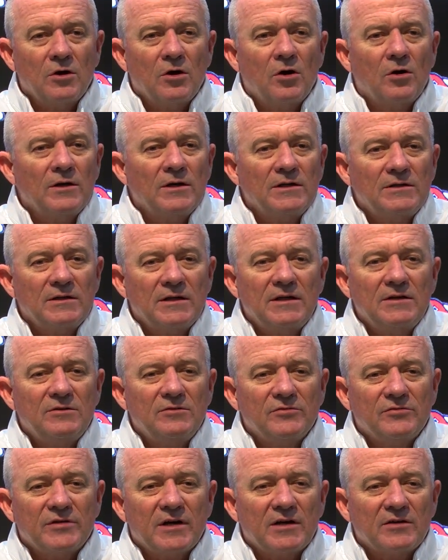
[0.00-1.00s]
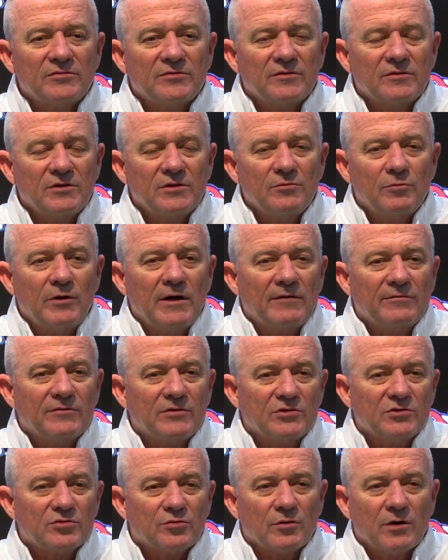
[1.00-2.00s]
No, he just has, we have
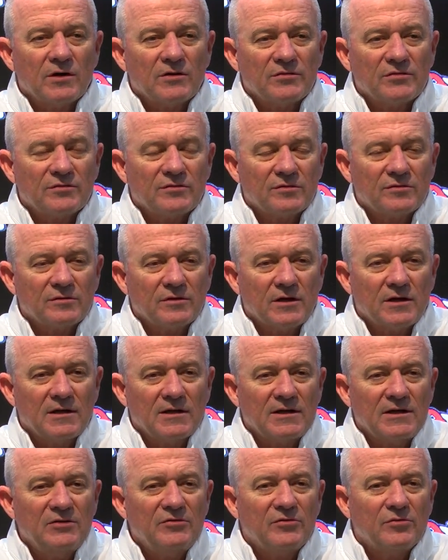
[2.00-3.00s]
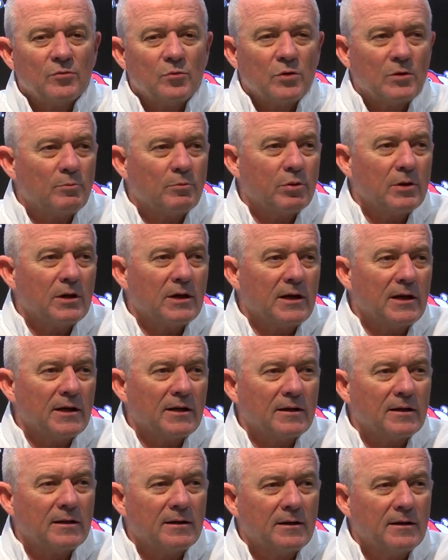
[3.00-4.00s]
to trust. He's the one playing.
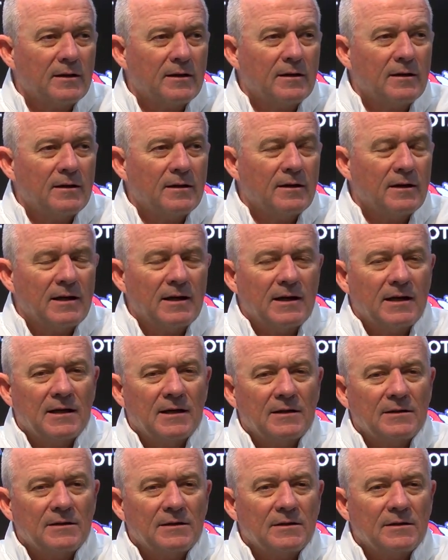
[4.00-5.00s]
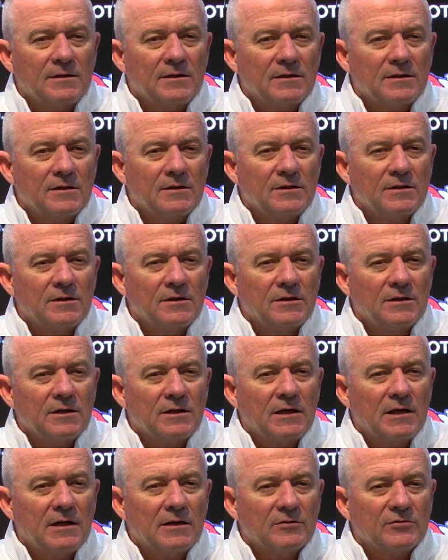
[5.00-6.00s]
And,
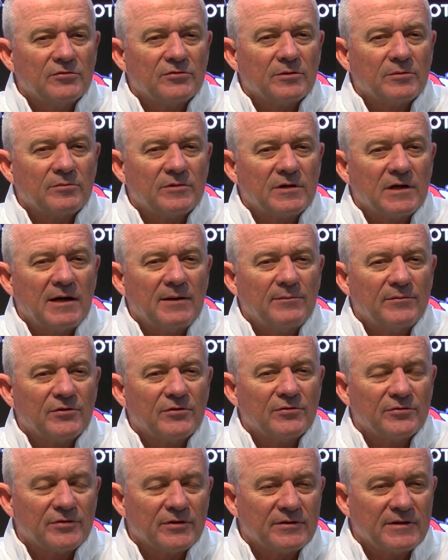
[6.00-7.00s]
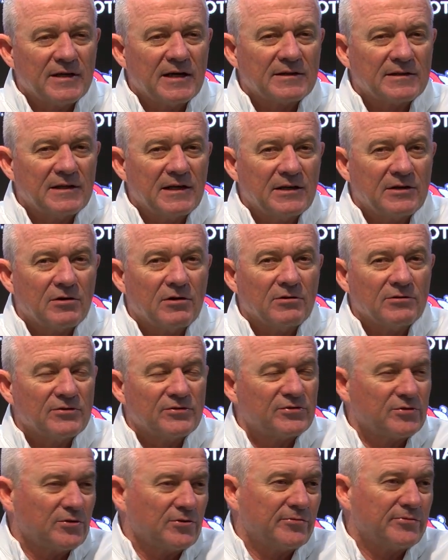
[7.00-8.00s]
sometimes there's a technique called a
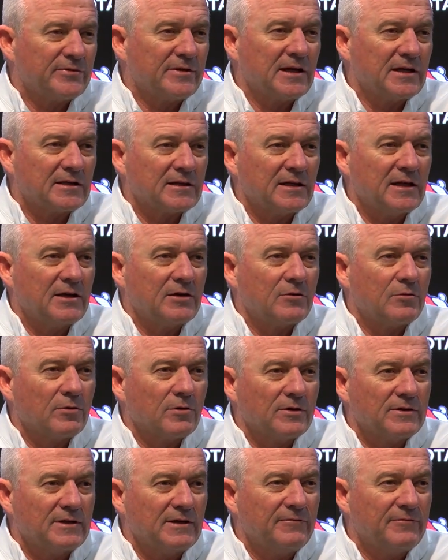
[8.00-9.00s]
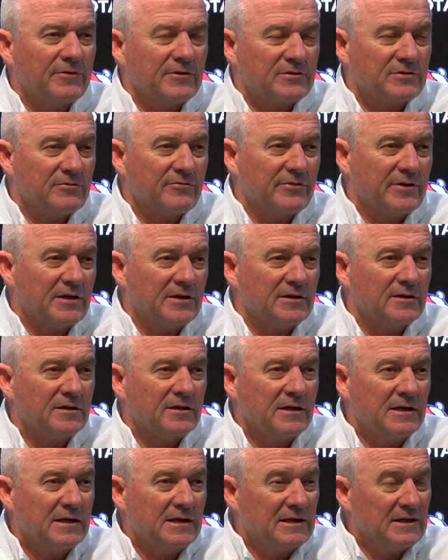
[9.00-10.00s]
surf technique where a defensive end
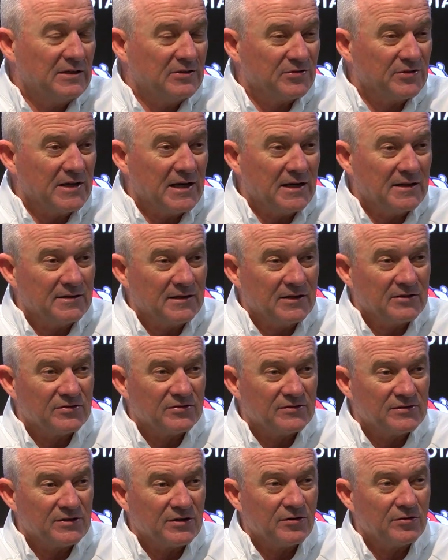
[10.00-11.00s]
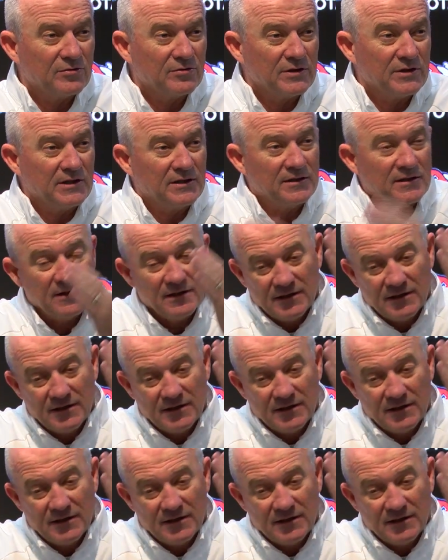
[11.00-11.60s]
is not necessarily